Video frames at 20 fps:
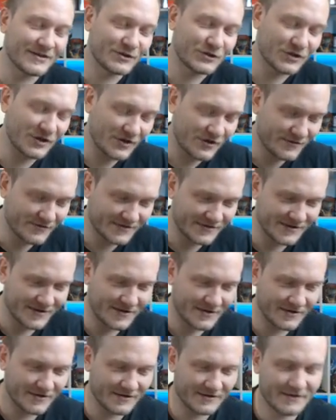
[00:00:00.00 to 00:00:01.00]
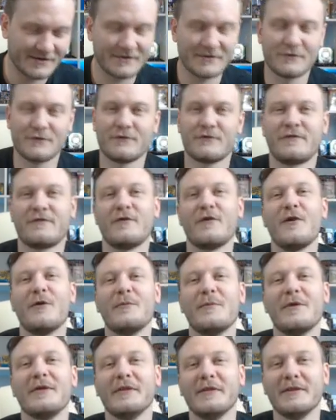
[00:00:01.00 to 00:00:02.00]
the Charizard
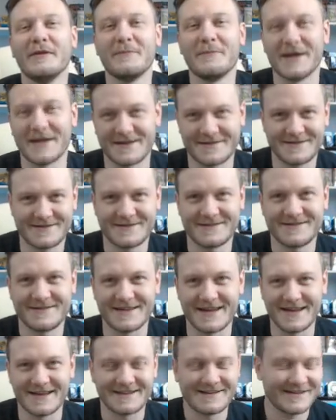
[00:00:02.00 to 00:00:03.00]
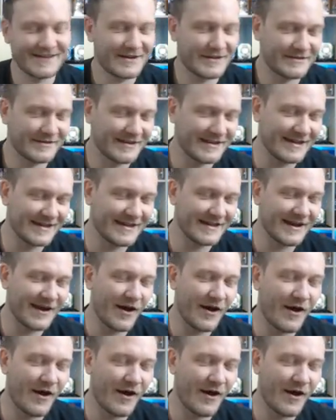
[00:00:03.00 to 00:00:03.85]
from the base set, the